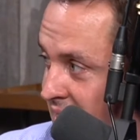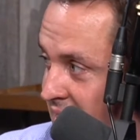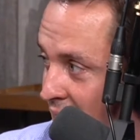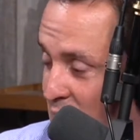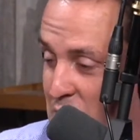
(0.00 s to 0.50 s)

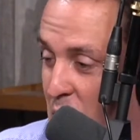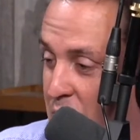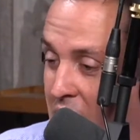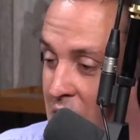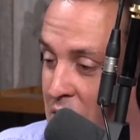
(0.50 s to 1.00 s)
I just
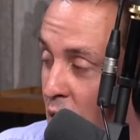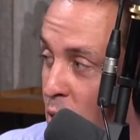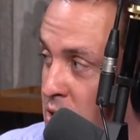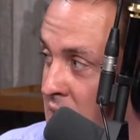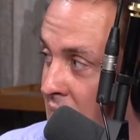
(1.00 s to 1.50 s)
don't think that
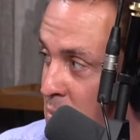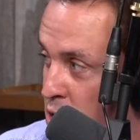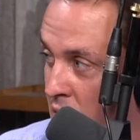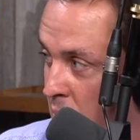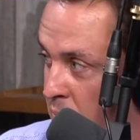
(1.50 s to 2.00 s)
those teams
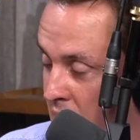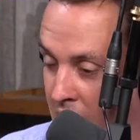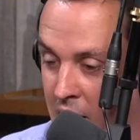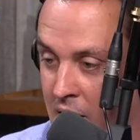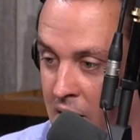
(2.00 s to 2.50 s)
are going to
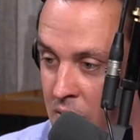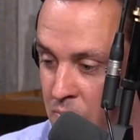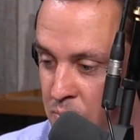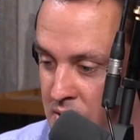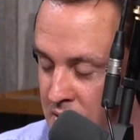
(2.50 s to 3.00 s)
be in
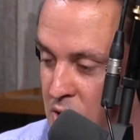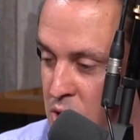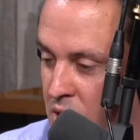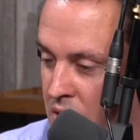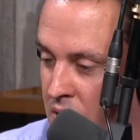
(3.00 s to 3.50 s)

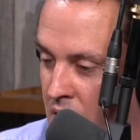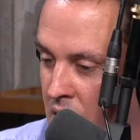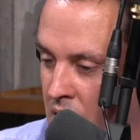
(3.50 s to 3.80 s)
position